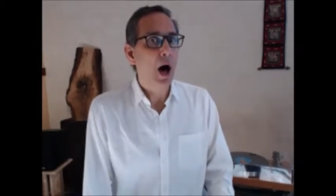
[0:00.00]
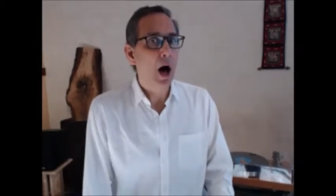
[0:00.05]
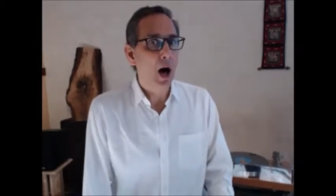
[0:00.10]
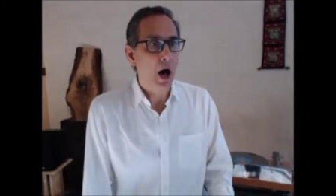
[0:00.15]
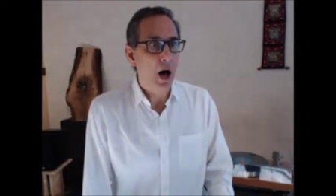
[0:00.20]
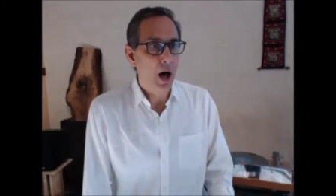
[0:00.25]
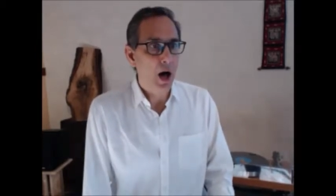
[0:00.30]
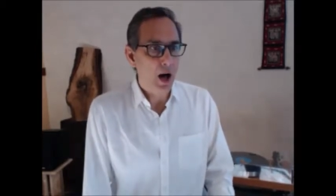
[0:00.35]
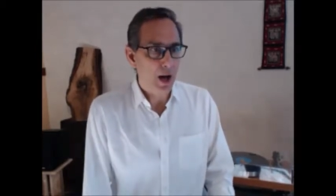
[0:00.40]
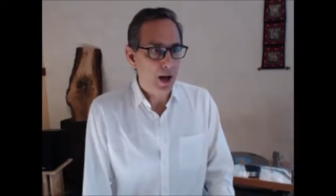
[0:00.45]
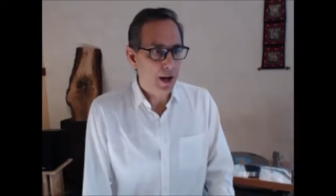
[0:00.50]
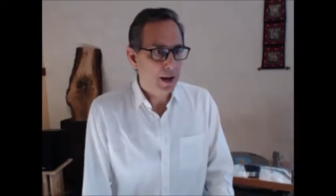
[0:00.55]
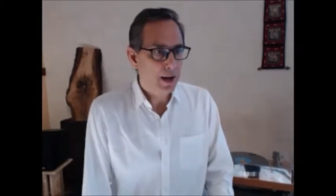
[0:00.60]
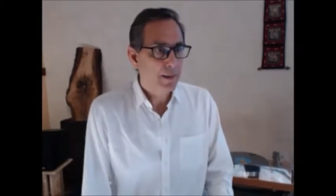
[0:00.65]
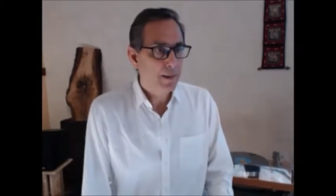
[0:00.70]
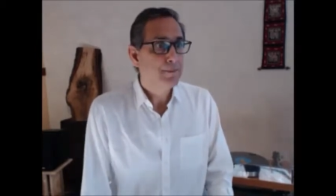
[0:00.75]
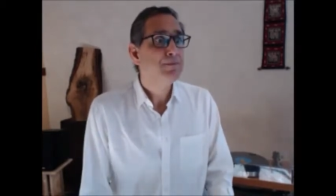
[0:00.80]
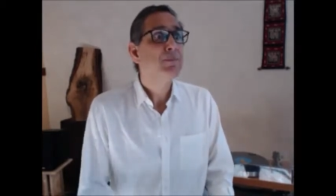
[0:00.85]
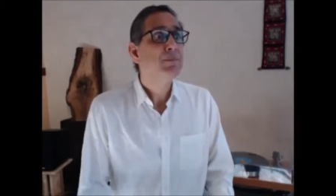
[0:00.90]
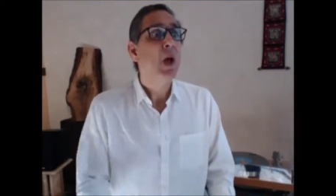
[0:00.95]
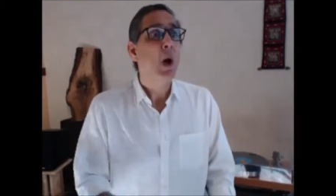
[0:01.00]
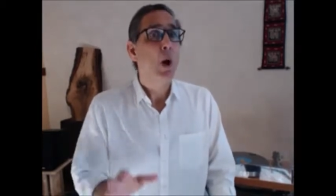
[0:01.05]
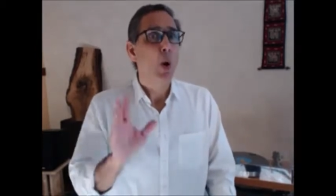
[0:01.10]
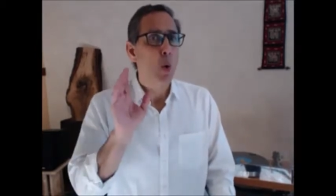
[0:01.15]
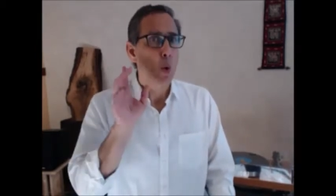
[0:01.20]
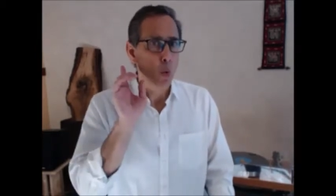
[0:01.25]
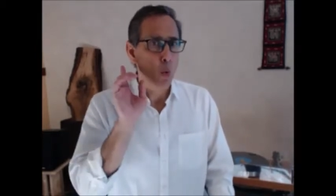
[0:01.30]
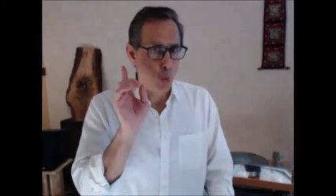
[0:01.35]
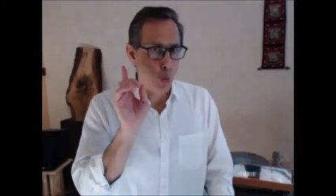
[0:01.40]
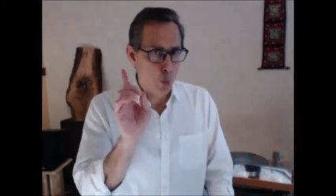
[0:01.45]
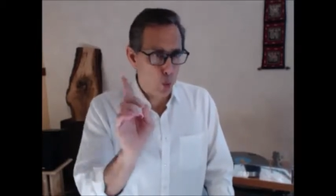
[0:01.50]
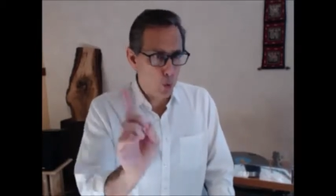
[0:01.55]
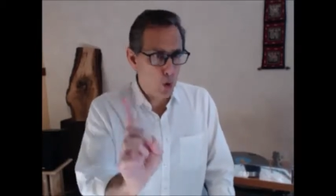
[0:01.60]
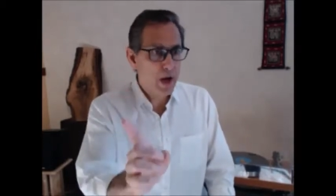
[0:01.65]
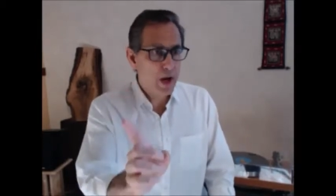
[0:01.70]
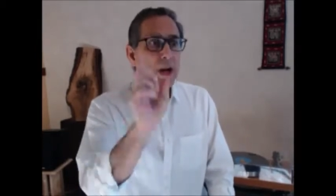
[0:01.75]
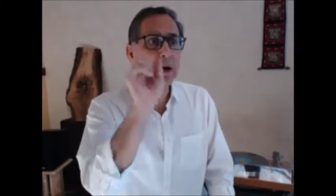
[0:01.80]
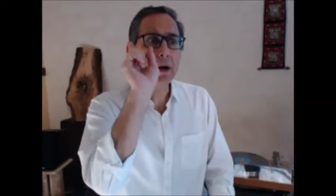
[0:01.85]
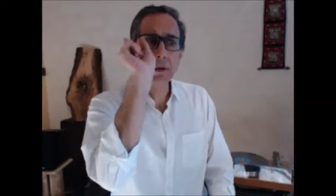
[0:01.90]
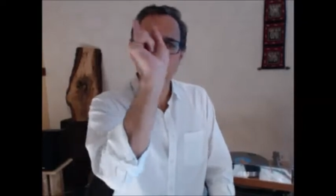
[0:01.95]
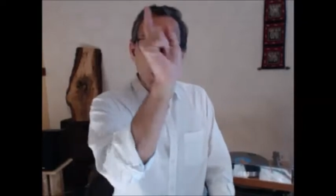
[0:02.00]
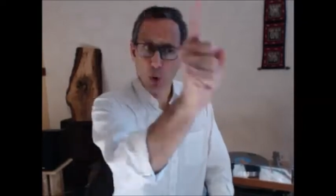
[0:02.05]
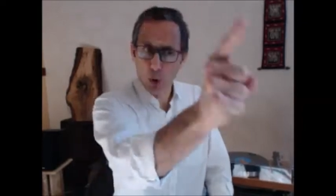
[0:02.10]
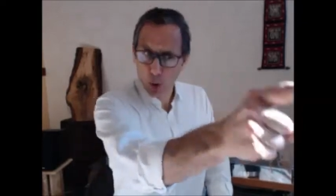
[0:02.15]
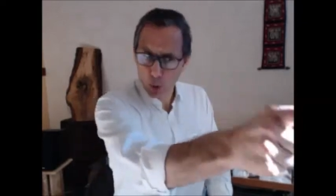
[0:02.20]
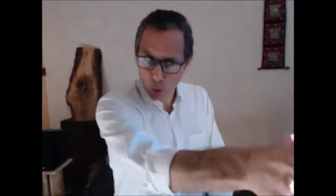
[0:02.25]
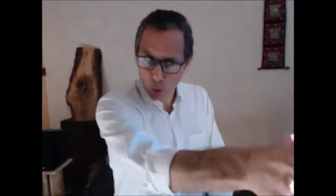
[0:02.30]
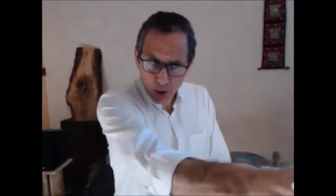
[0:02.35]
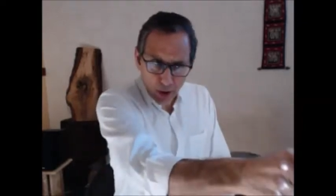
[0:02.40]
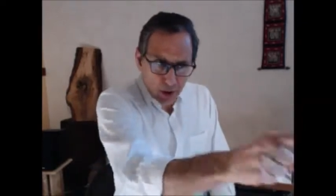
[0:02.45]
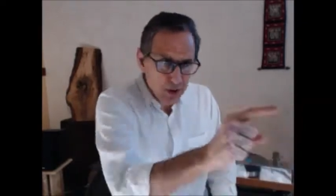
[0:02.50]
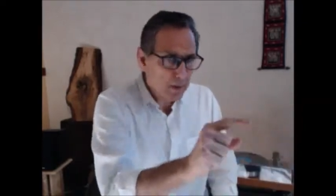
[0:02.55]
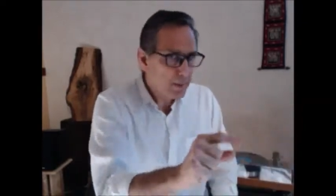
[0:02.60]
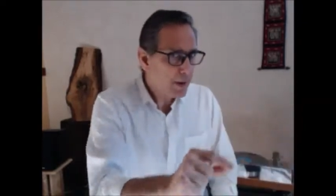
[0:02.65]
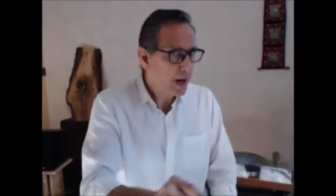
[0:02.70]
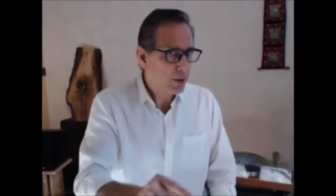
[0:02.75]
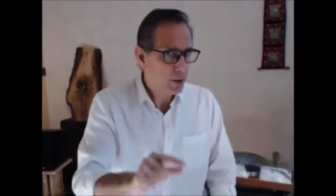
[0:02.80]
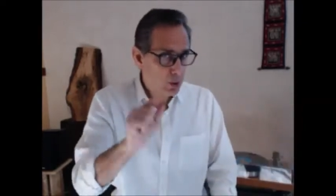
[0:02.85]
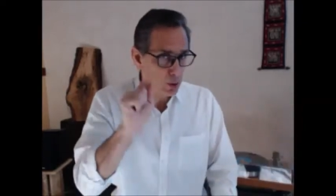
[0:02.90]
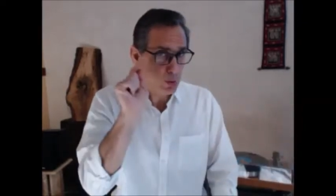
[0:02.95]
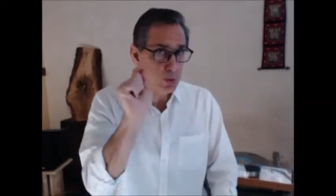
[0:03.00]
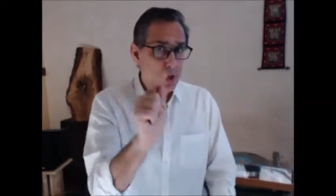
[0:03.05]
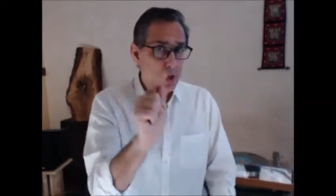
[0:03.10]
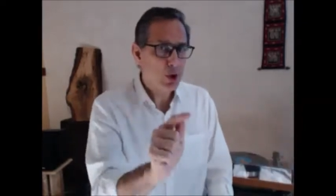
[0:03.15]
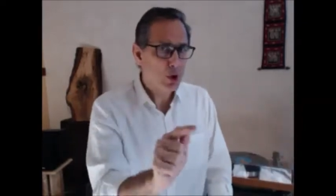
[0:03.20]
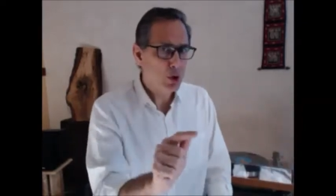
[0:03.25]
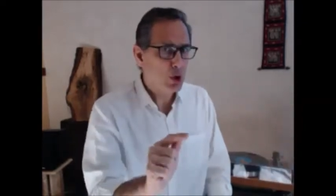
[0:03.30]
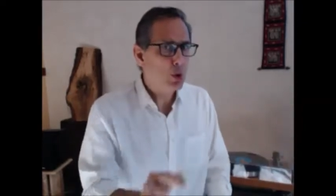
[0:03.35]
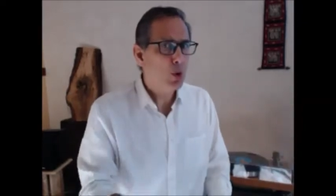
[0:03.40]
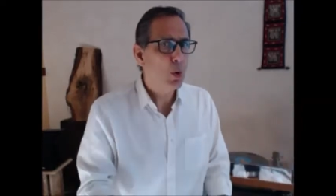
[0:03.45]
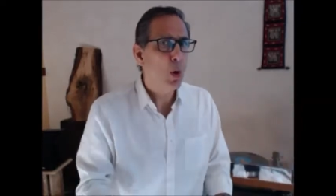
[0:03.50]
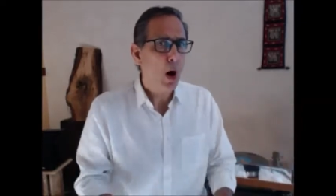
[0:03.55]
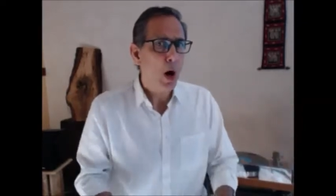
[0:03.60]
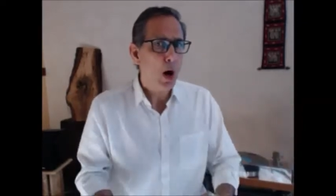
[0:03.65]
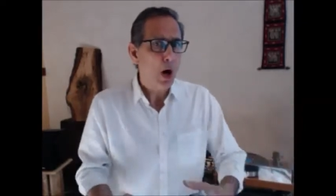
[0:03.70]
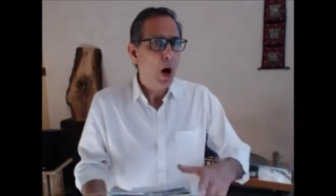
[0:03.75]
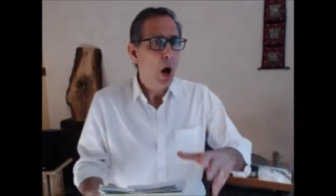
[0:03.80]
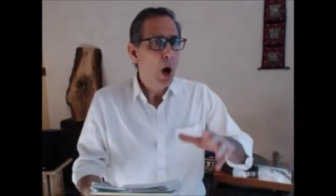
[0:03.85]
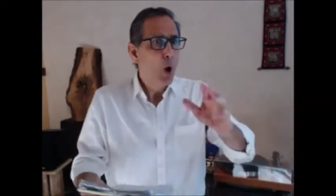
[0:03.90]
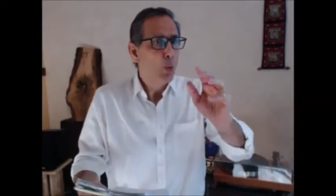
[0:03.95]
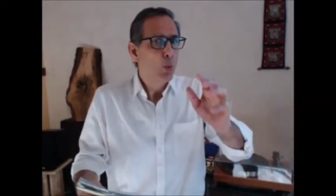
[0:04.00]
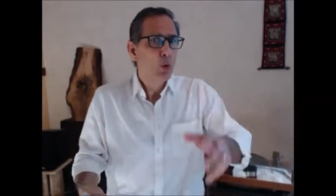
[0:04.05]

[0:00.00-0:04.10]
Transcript: uh, we're more worried about you than you are.